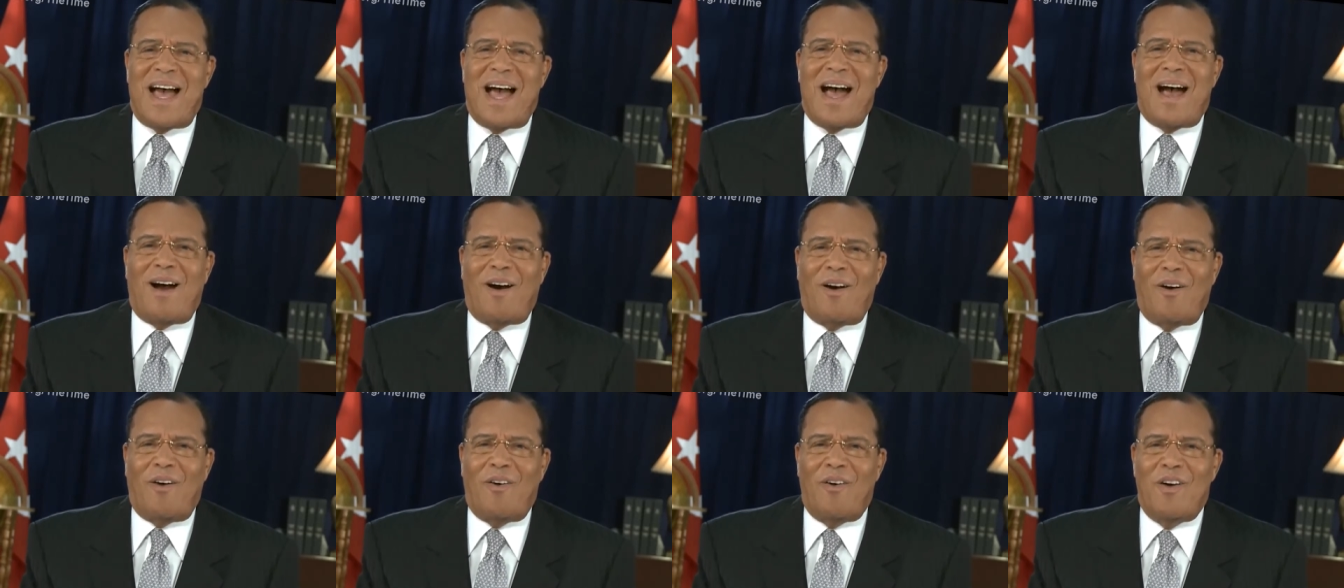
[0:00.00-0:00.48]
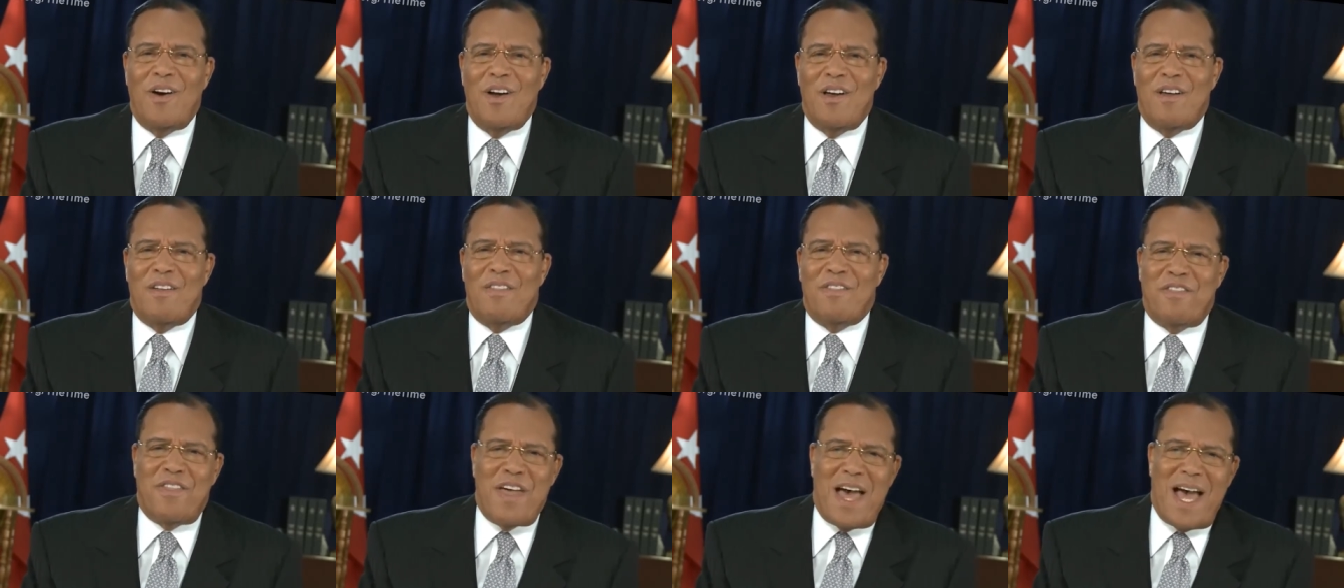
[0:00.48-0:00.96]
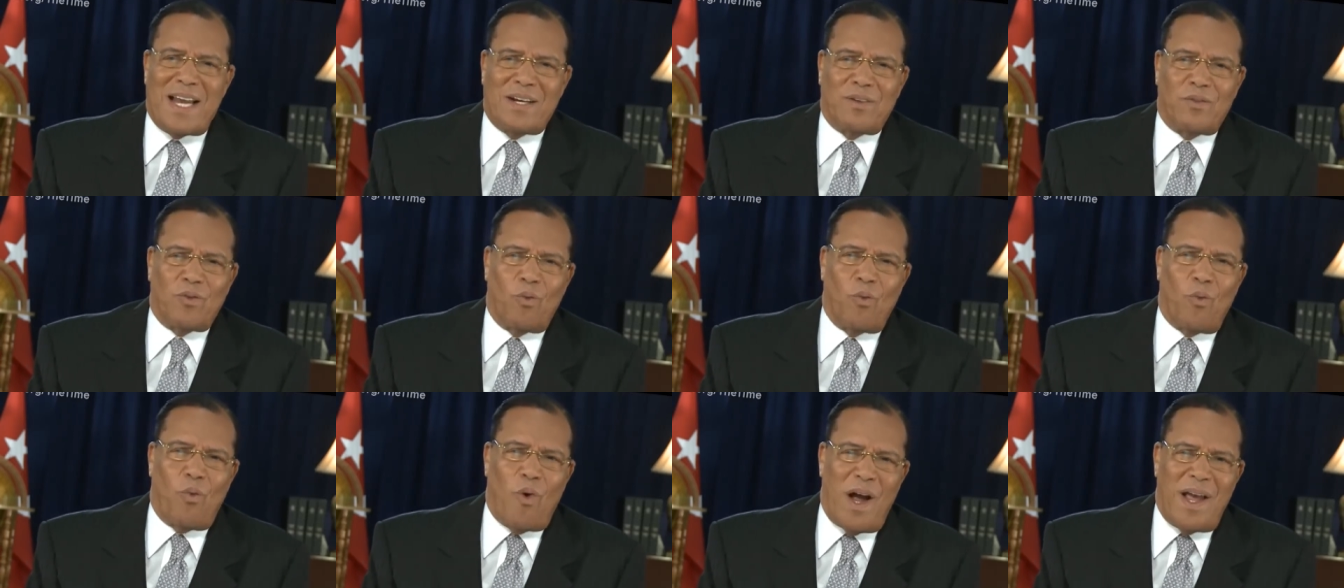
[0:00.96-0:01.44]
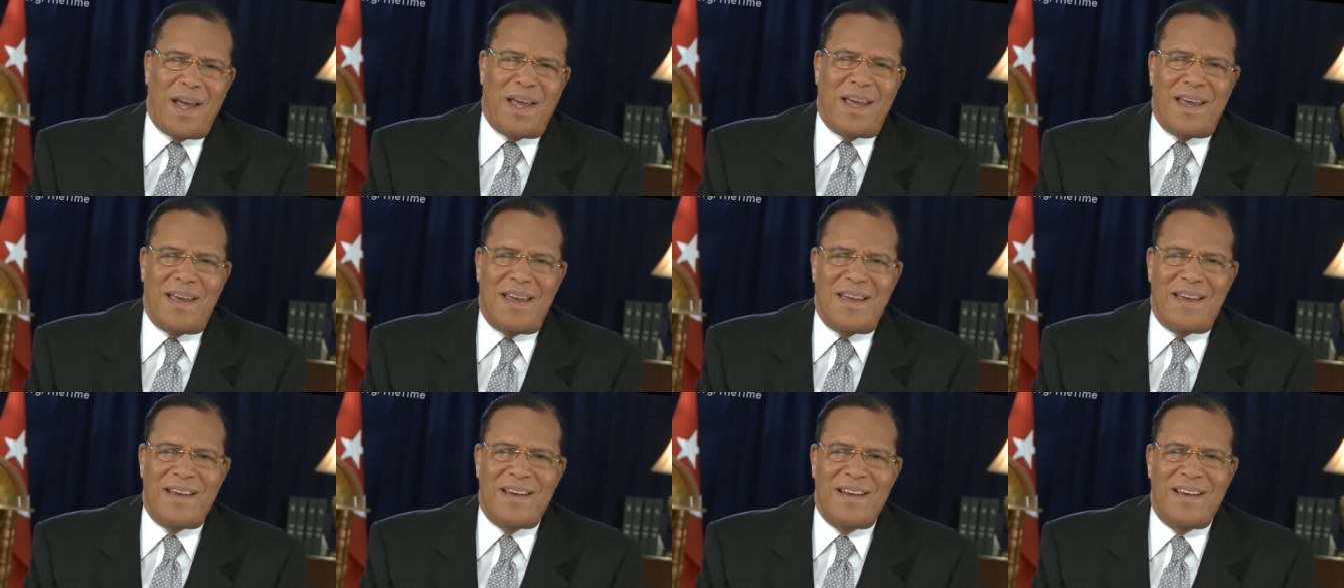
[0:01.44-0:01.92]
now that
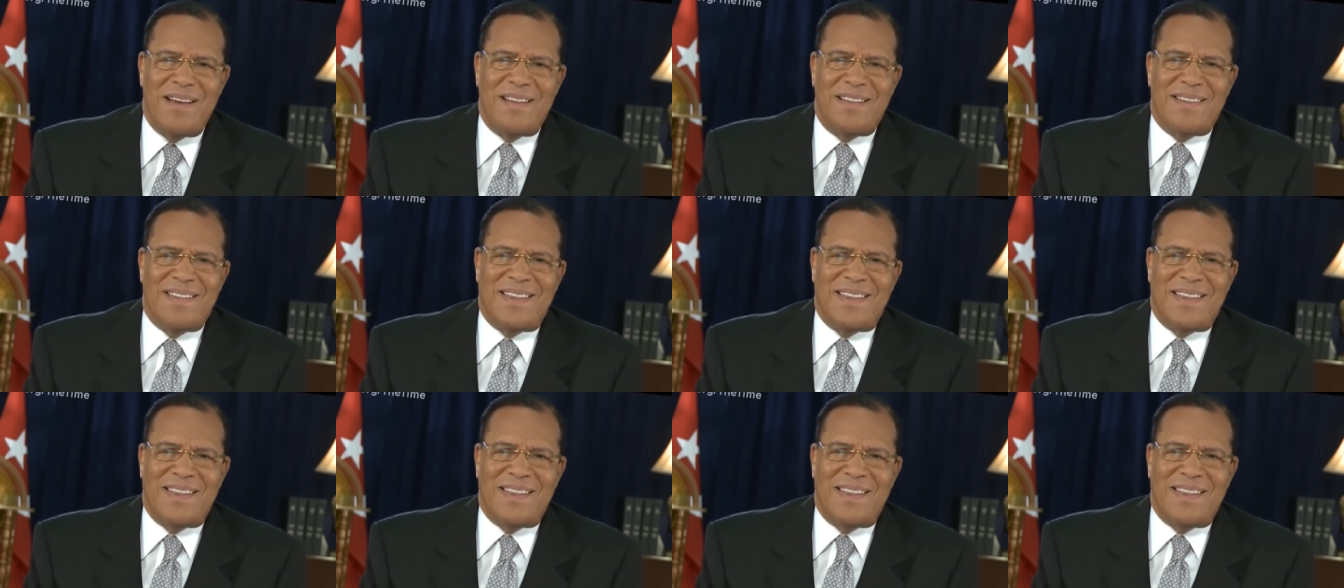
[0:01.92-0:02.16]
way